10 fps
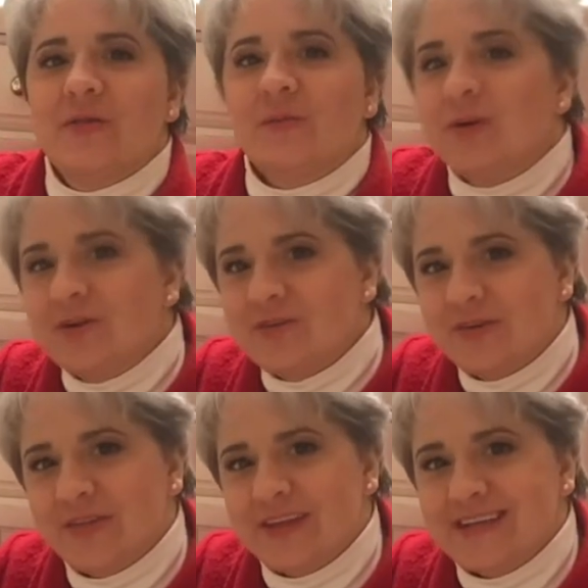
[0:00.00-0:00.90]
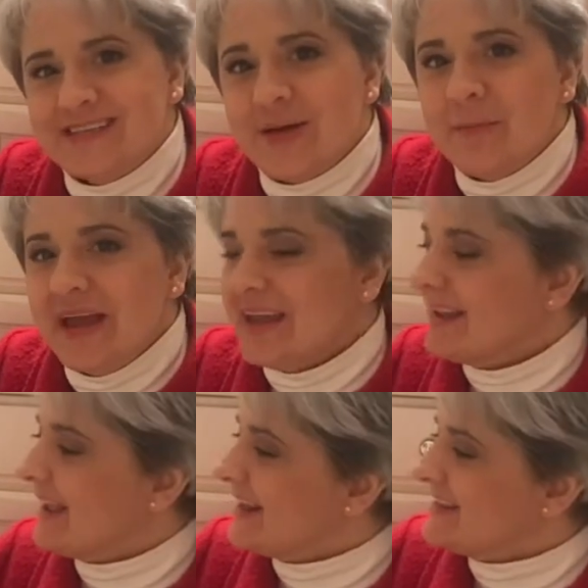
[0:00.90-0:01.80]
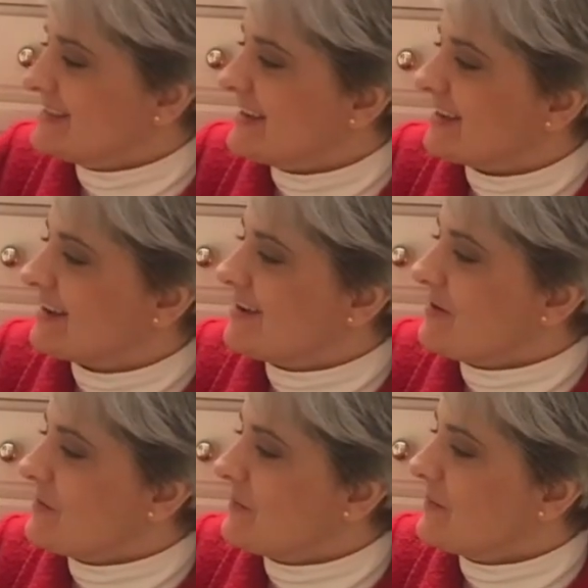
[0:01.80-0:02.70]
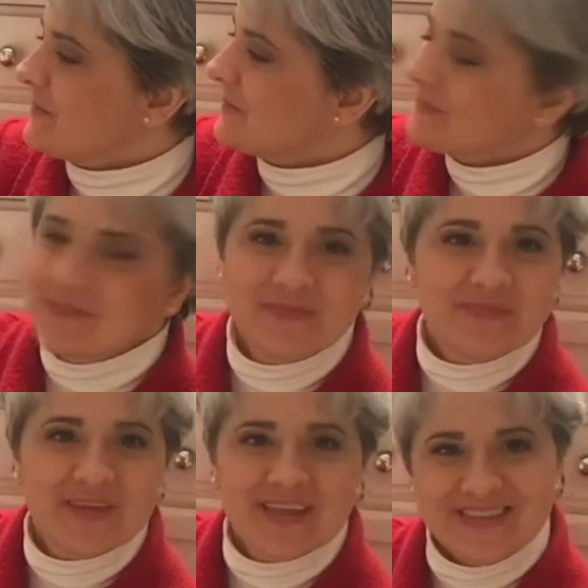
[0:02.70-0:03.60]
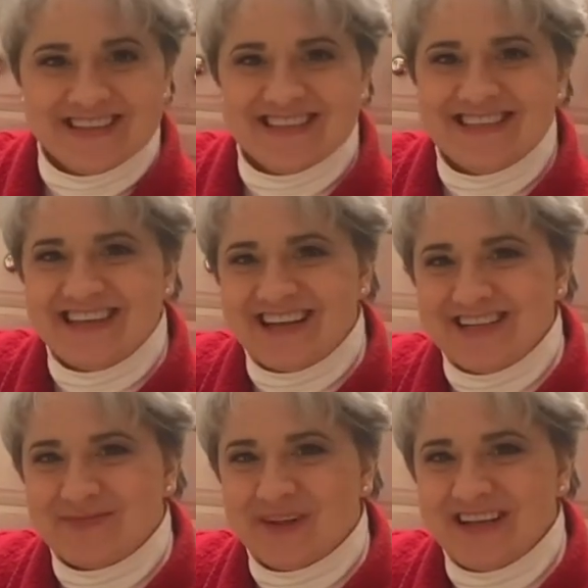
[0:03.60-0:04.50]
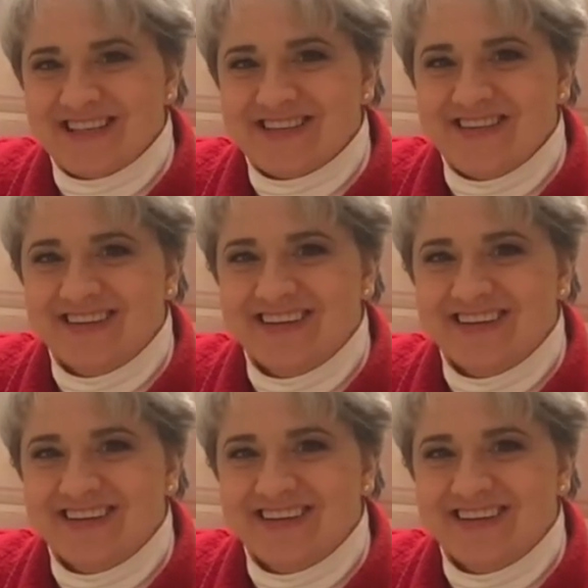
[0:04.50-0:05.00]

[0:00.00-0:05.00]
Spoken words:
the wonderful things that make Yeti tick. This is Yeti's Place.